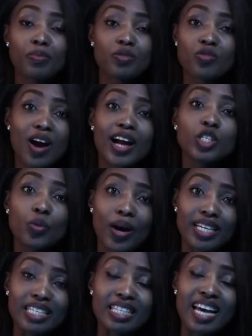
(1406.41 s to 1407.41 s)

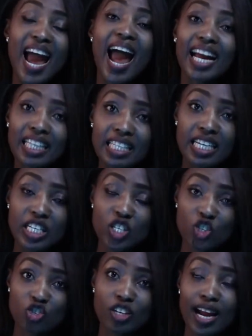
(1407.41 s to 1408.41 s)
graduate in the acting
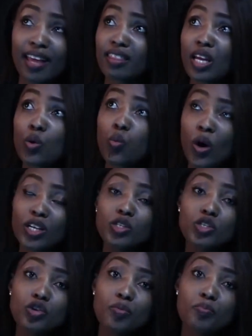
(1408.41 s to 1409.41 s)
industry, and they want
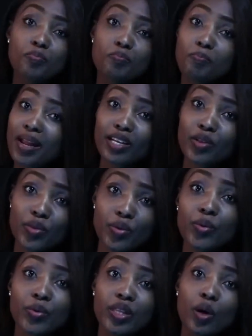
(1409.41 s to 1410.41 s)
to make it
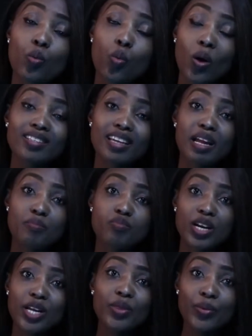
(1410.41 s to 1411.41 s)
through. They want a
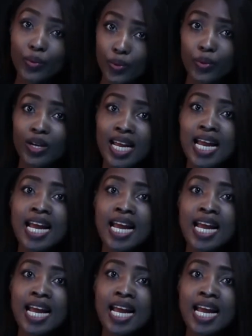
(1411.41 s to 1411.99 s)
breakthrough.